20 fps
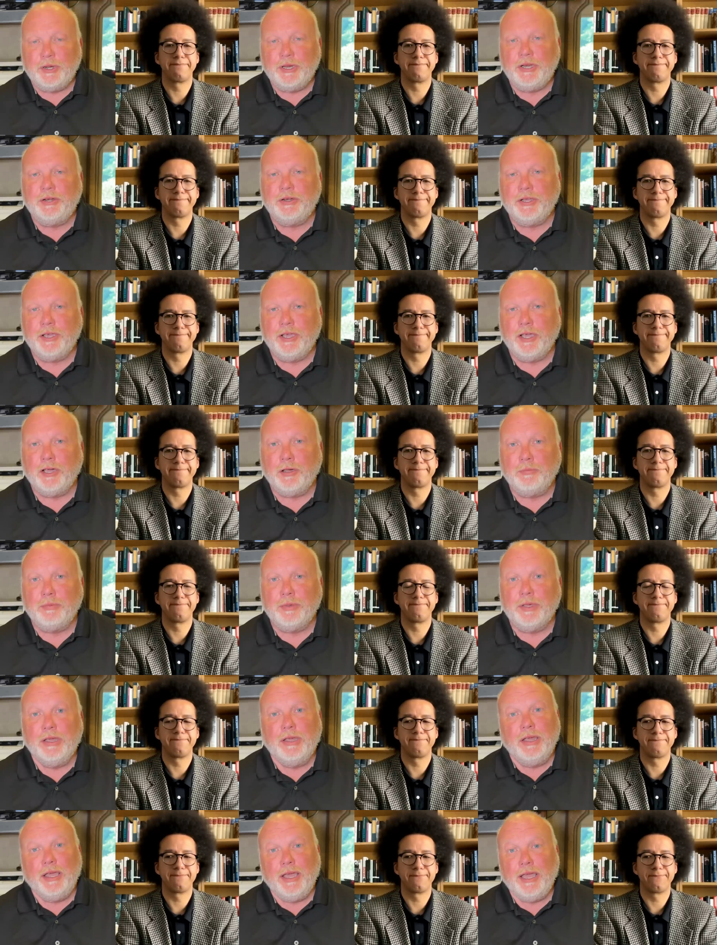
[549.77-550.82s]
Speaker 1: here to help
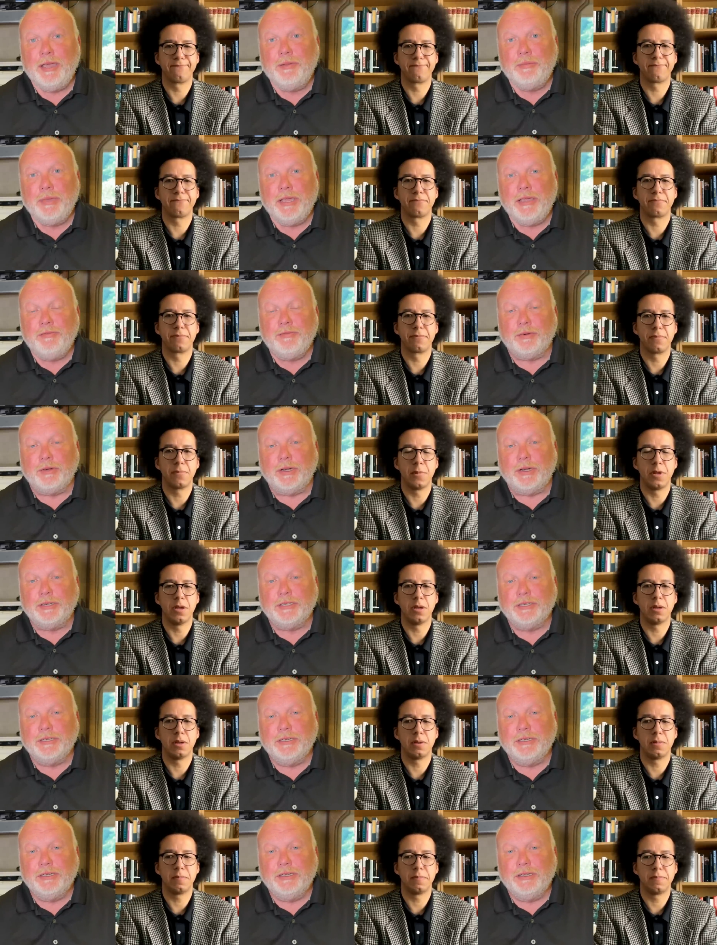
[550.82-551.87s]
and pay for it. Yeah.
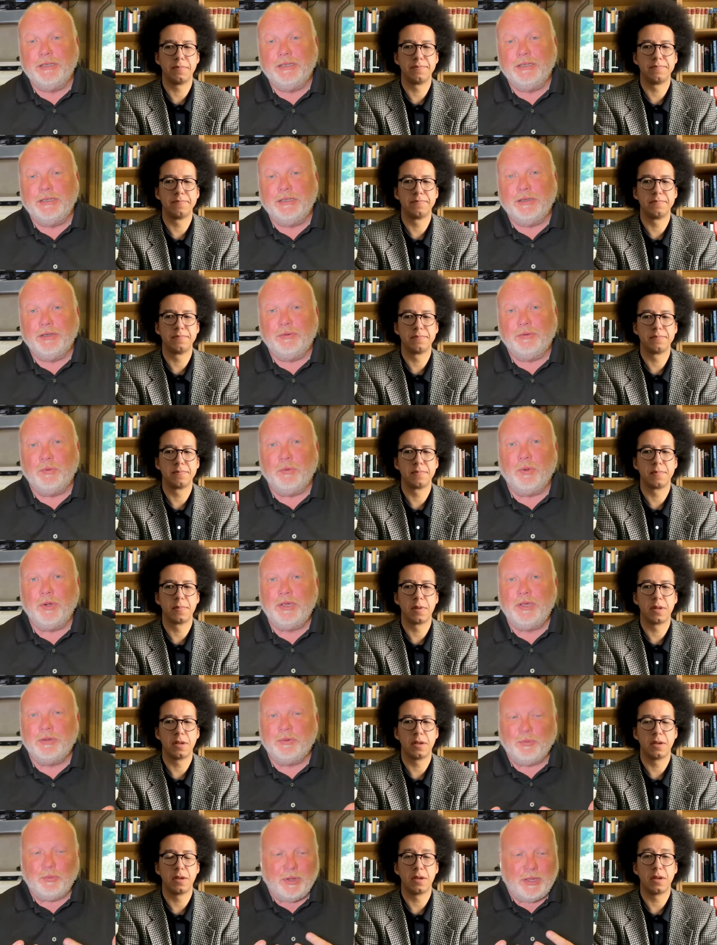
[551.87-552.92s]

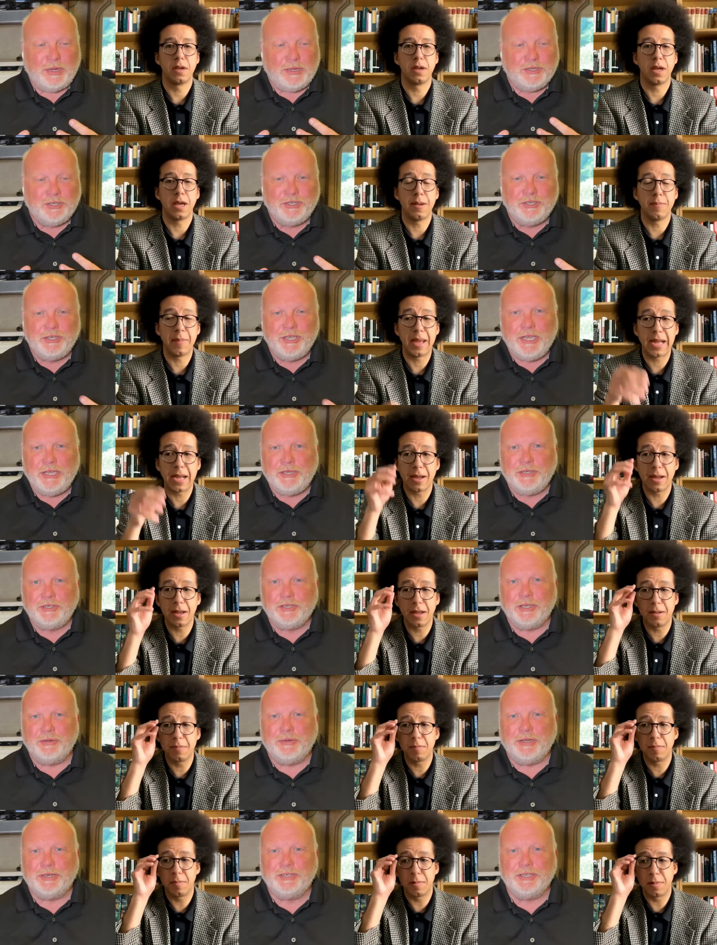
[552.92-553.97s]
What what has it changed
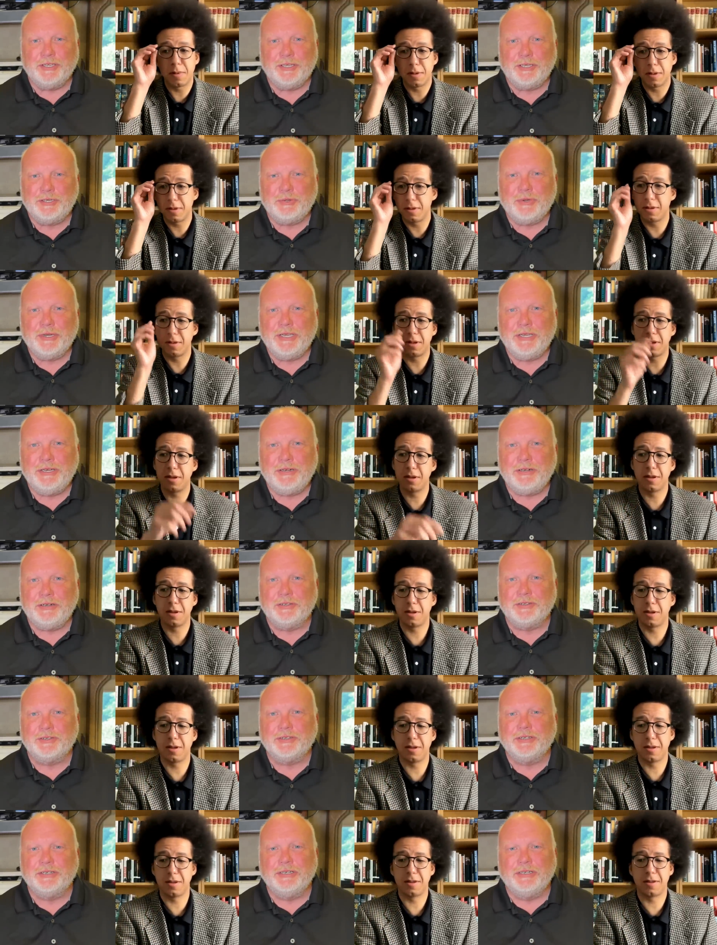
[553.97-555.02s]
so much in the 20
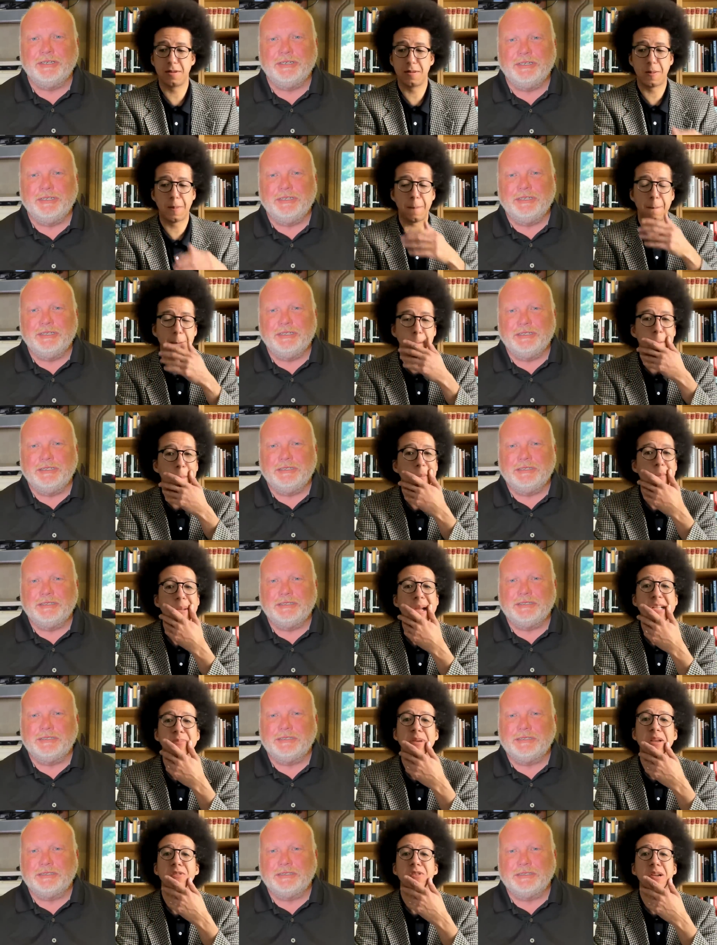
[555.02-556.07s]
years?
Speaker 2: It
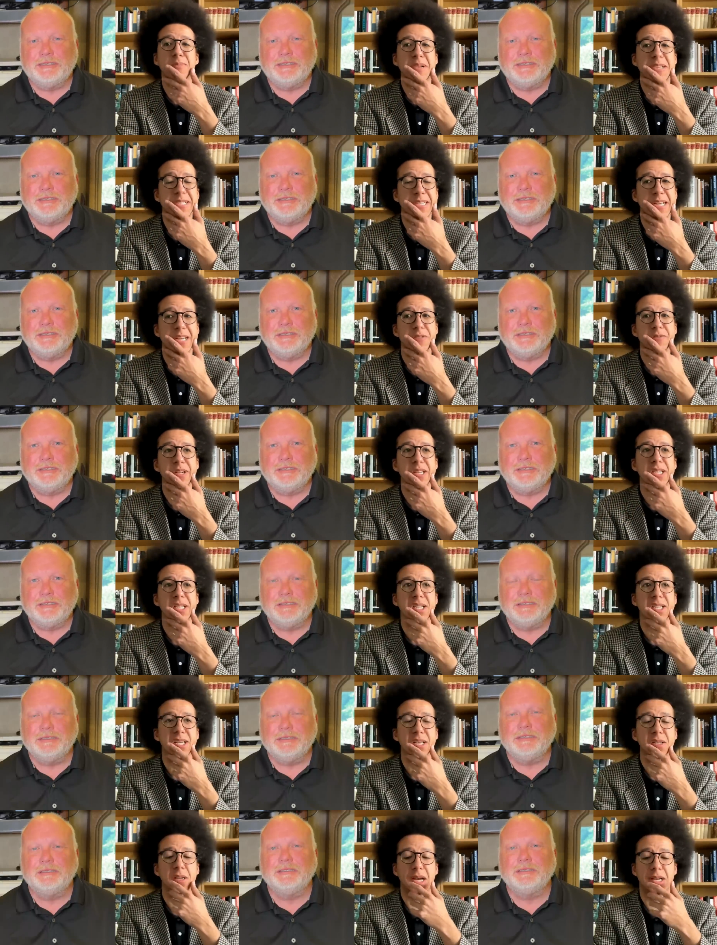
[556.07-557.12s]
makes me incredibly sad. It really
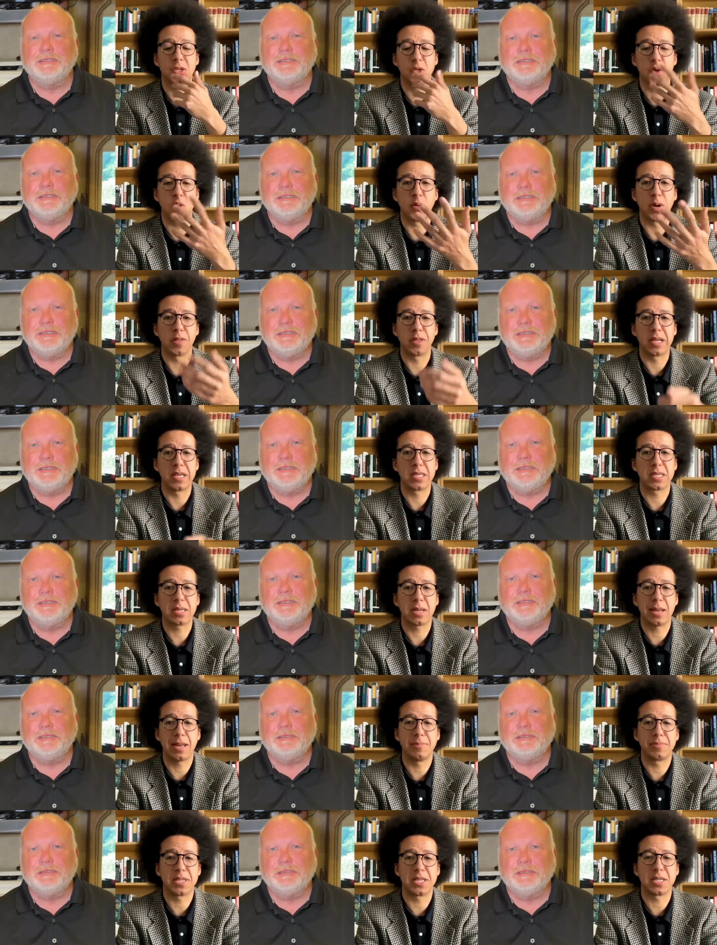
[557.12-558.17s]
does. I, I saw one of these
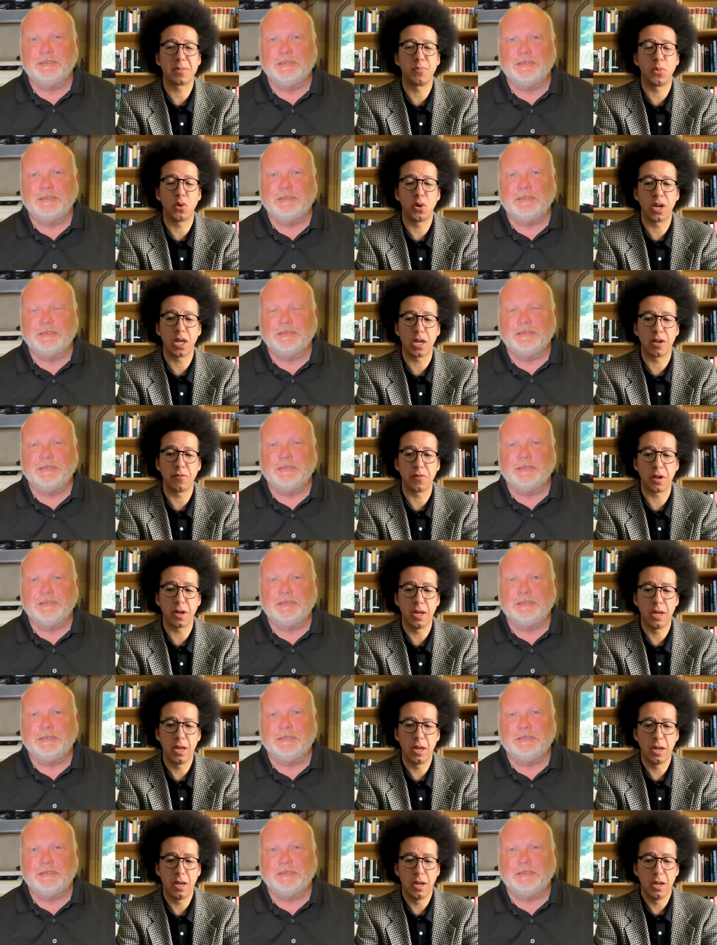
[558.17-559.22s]
clips this morning of a
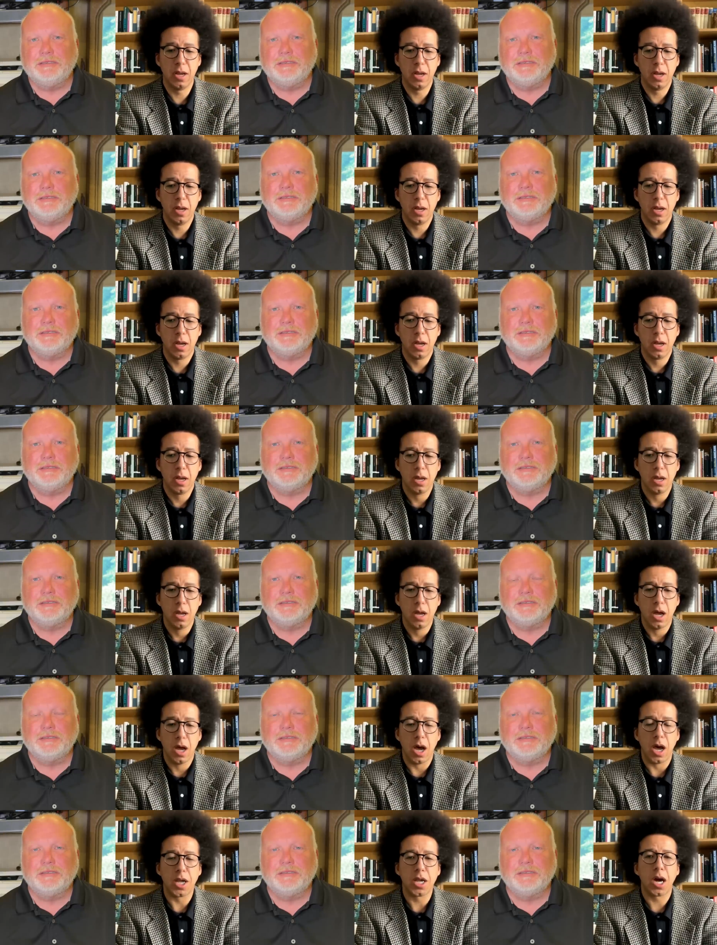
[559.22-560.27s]

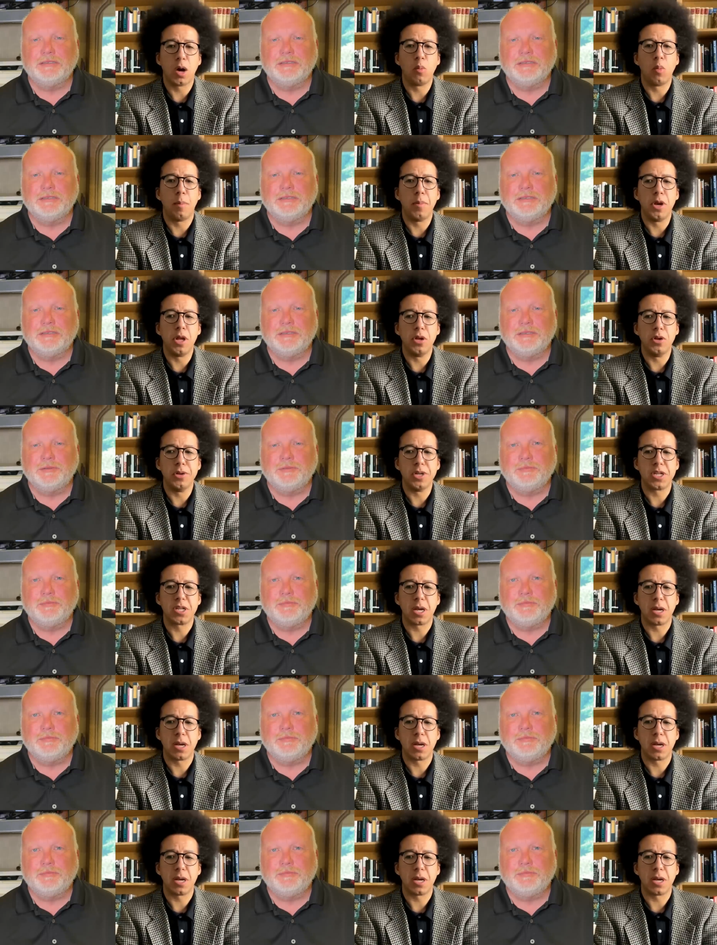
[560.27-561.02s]
a young woman who